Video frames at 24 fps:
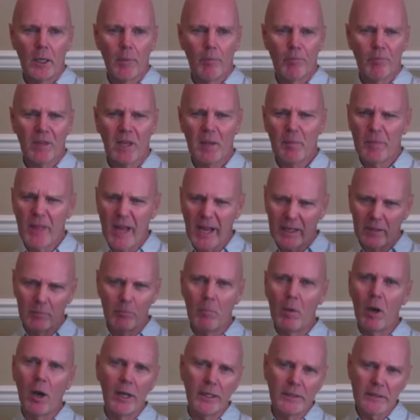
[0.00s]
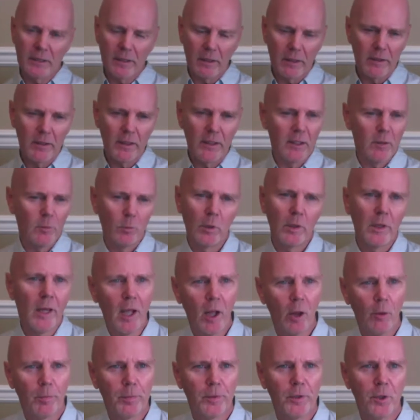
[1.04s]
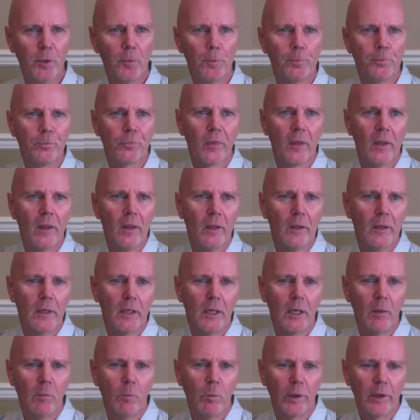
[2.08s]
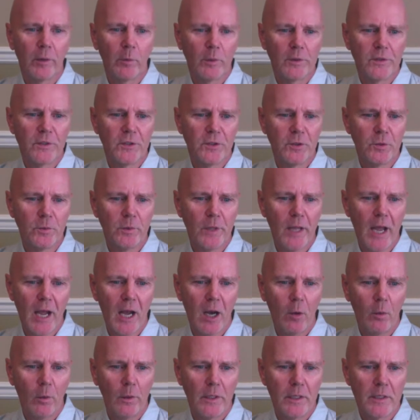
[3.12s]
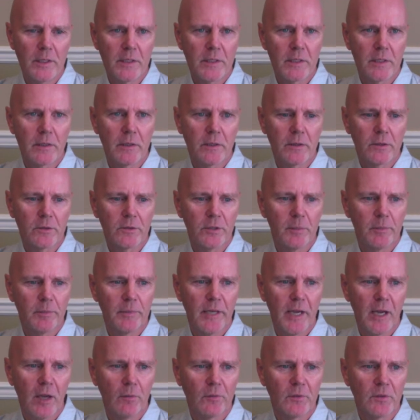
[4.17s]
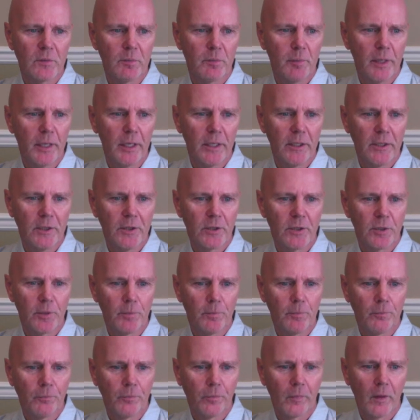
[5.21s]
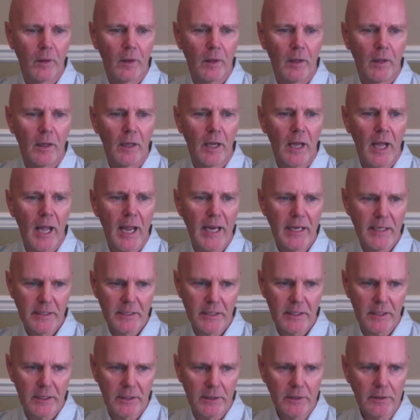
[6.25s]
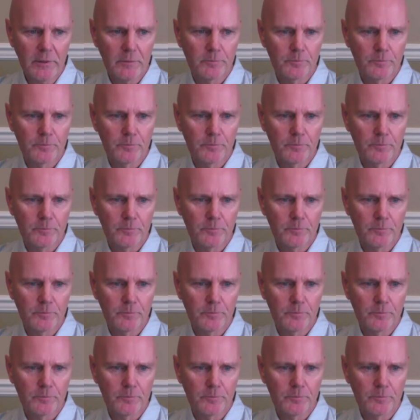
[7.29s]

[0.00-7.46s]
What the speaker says: keep that in mind, and I think it will help you. What I want to do now is trip down to page 18.